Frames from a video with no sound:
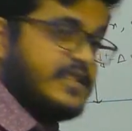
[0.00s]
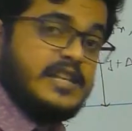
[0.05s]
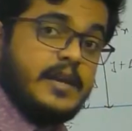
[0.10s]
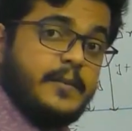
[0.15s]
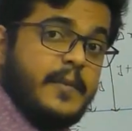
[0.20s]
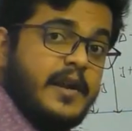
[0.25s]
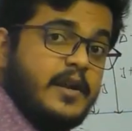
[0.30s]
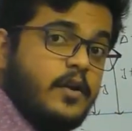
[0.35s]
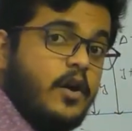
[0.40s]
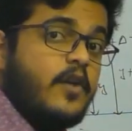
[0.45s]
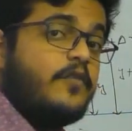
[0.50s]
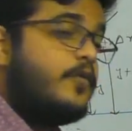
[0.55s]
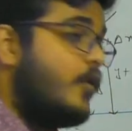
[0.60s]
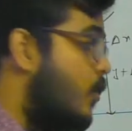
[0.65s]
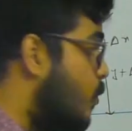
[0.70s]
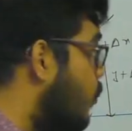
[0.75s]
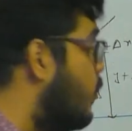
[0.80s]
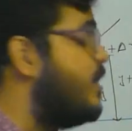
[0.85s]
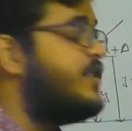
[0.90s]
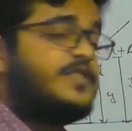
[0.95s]
segment
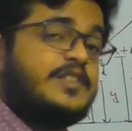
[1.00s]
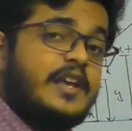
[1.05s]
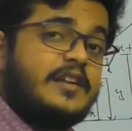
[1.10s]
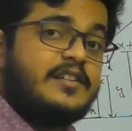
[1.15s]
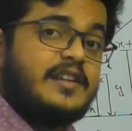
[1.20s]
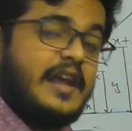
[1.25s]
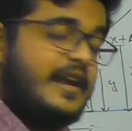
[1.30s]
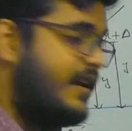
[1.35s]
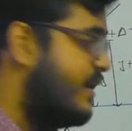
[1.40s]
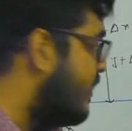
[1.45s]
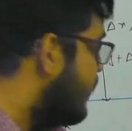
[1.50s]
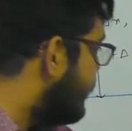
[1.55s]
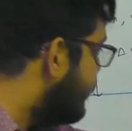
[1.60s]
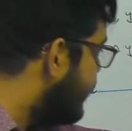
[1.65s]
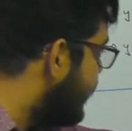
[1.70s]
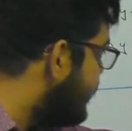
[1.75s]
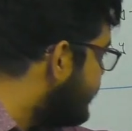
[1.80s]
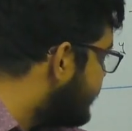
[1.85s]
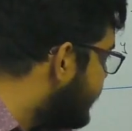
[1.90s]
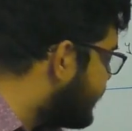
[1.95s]
of which straight line?
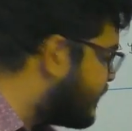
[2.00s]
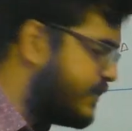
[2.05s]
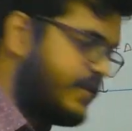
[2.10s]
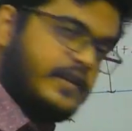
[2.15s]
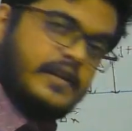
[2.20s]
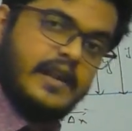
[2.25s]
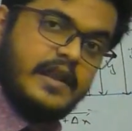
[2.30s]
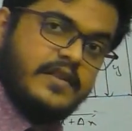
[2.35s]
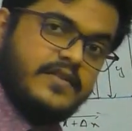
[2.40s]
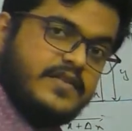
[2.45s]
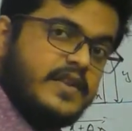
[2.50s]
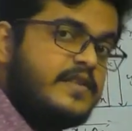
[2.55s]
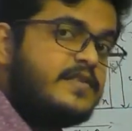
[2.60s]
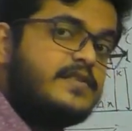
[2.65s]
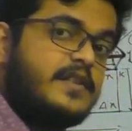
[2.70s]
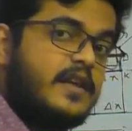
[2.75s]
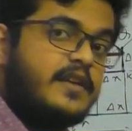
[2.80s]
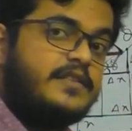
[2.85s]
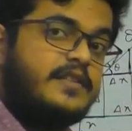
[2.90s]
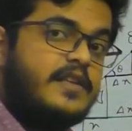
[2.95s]
Is this straight line.
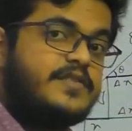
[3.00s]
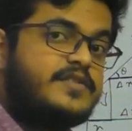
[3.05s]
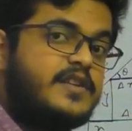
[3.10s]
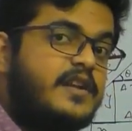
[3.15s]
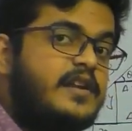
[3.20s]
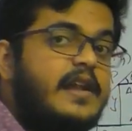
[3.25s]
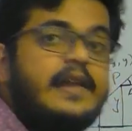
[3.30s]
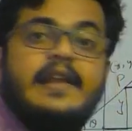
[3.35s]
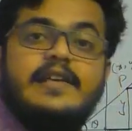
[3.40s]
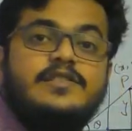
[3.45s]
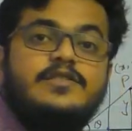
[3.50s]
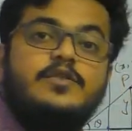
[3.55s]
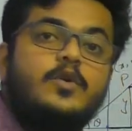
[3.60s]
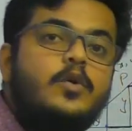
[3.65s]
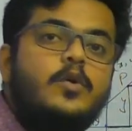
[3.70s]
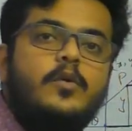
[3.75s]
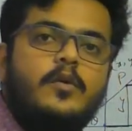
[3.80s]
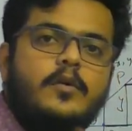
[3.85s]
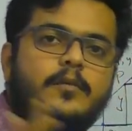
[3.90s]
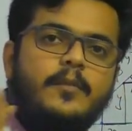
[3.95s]
Since the straight line has
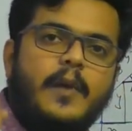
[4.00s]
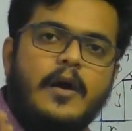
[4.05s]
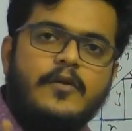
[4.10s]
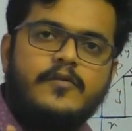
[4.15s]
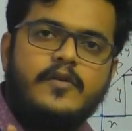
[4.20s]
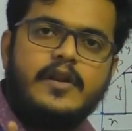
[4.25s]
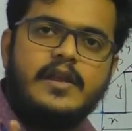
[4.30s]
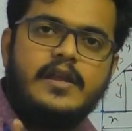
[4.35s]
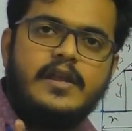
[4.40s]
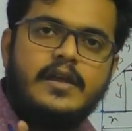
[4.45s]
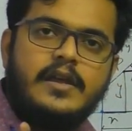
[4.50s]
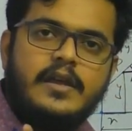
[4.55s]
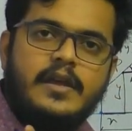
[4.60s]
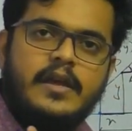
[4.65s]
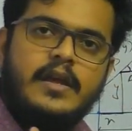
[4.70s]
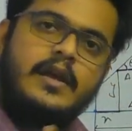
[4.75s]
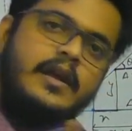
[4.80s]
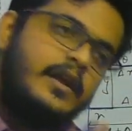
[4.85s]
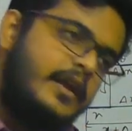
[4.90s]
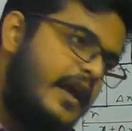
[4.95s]
no boundary,
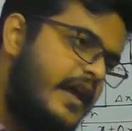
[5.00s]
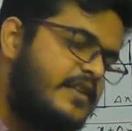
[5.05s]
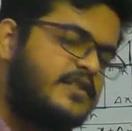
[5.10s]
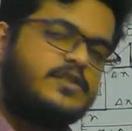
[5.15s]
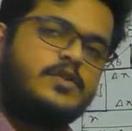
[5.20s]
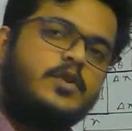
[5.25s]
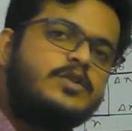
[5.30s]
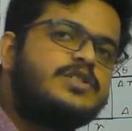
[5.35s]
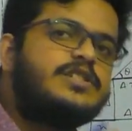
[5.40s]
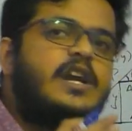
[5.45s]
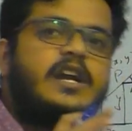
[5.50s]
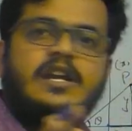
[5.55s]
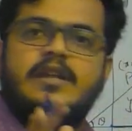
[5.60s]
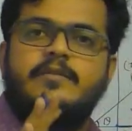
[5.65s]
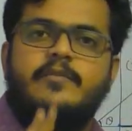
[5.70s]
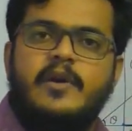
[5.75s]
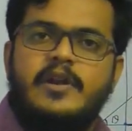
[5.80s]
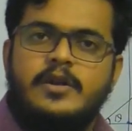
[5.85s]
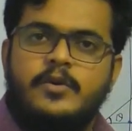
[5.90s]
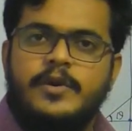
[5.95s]
has no
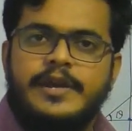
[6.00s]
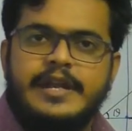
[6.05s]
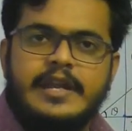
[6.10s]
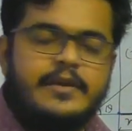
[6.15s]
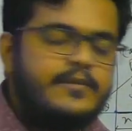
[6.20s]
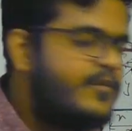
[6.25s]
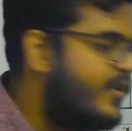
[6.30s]
starting point, no ending